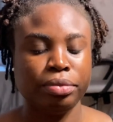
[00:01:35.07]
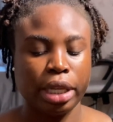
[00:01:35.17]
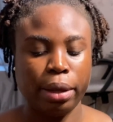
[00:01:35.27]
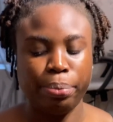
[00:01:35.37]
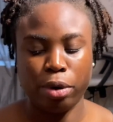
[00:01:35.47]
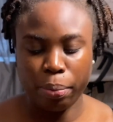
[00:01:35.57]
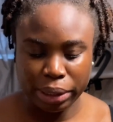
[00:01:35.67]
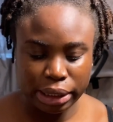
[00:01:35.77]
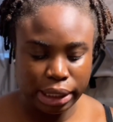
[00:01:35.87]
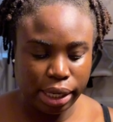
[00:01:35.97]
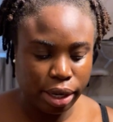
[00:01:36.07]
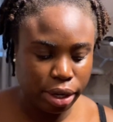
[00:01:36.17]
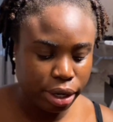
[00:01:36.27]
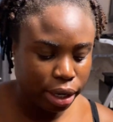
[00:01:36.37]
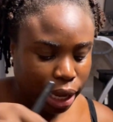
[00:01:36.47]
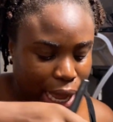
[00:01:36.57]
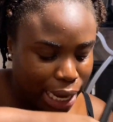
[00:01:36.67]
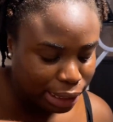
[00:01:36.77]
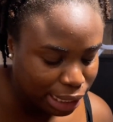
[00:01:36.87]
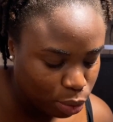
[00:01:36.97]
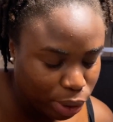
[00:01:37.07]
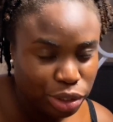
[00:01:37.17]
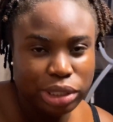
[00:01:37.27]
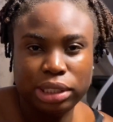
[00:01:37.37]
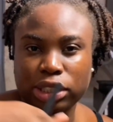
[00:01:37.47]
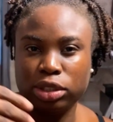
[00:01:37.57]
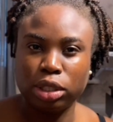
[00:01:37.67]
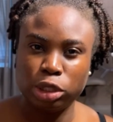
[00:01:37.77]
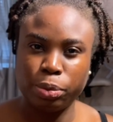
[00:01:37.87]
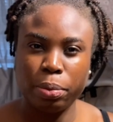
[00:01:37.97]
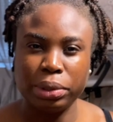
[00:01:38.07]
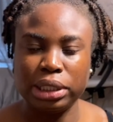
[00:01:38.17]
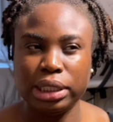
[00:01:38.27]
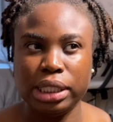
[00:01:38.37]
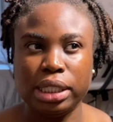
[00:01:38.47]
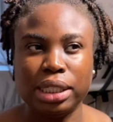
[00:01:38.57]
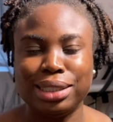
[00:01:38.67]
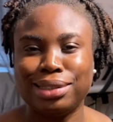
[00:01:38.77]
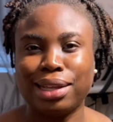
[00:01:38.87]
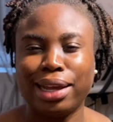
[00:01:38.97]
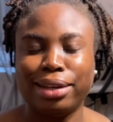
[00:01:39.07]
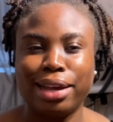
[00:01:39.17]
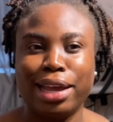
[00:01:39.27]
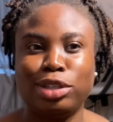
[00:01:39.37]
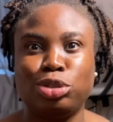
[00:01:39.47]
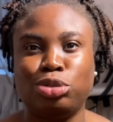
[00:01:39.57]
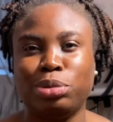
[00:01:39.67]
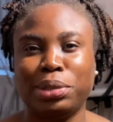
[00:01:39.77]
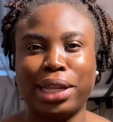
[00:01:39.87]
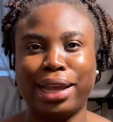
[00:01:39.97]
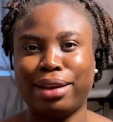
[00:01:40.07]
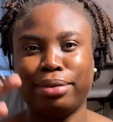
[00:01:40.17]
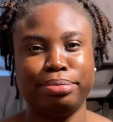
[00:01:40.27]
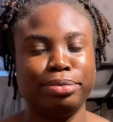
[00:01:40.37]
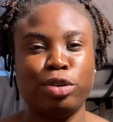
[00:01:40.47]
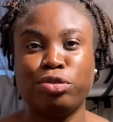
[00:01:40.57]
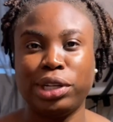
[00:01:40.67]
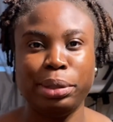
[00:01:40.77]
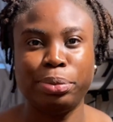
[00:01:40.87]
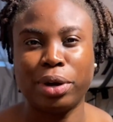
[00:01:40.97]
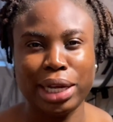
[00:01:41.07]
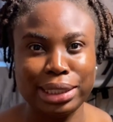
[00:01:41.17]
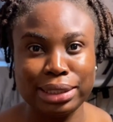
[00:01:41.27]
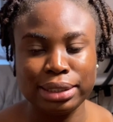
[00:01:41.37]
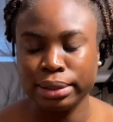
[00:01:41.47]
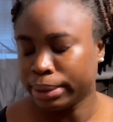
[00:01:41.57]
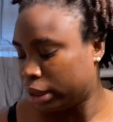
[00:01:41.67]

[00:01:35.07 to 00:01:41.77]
a property here. And then when you see such property, it's like extremely like overly priced.